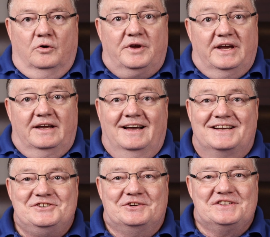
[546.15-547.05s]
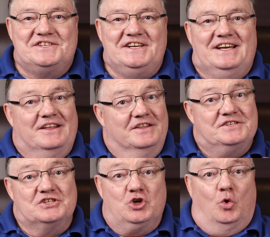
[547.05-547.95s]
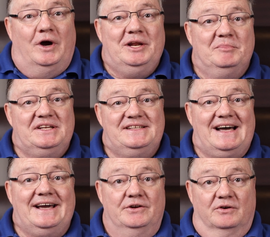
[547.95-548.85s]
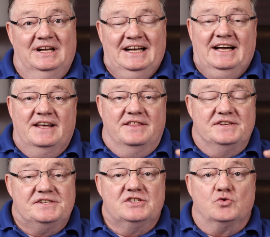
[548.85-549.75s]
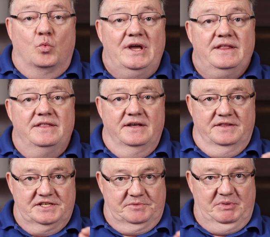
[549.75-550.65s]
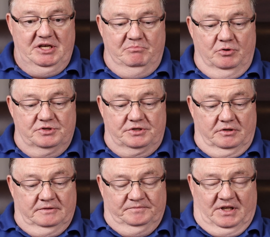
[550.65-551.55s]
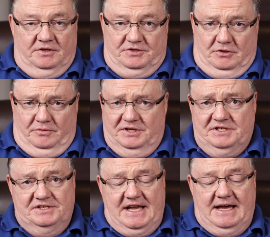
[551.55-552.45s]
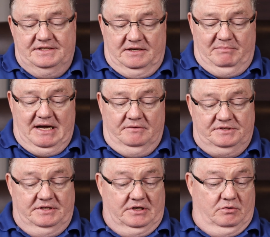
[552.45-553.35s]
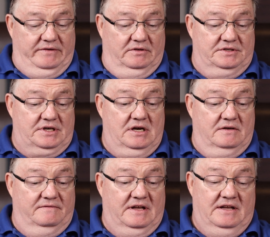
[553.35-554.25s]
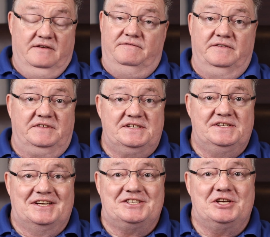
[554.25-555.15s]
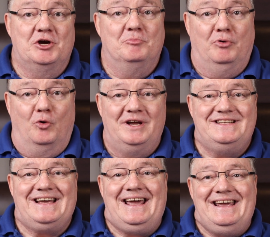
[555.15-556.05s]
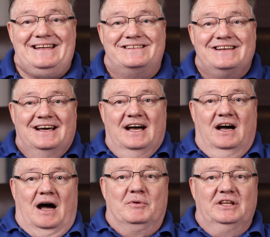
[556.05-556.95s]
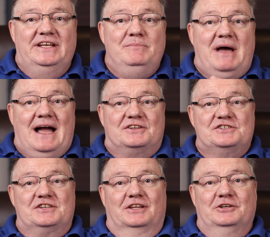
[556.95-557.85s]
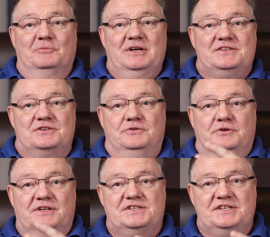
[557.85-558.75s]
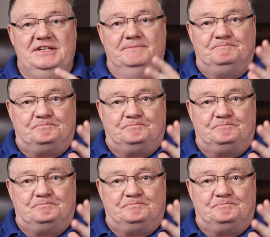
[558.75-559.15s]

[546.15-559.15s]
Okay, as you can see, this is quite a bit tighter. This is with the speed booster. So this is at about the equivalent of 56.8. I'm going to lean back just a little bit so you can see